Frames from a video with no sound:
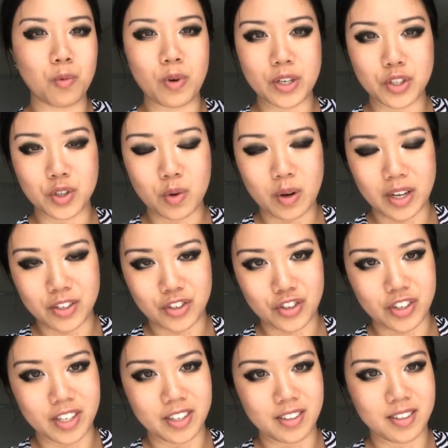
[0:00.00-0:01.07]
which
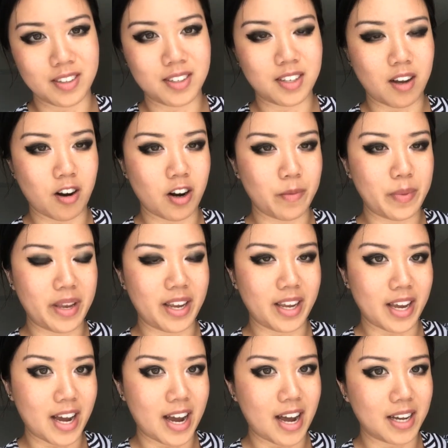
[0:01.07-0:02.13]
questions are being
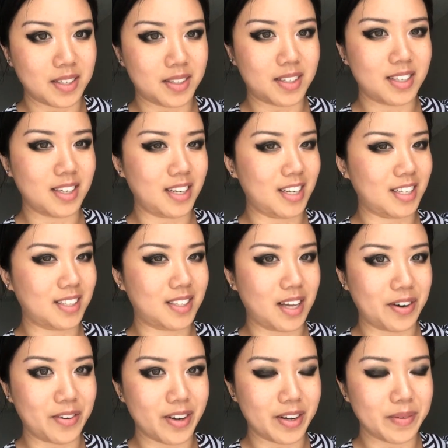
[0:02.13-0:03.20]
asked,
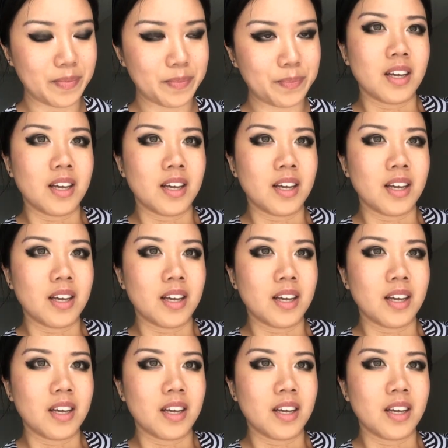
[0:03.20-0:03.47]
etc.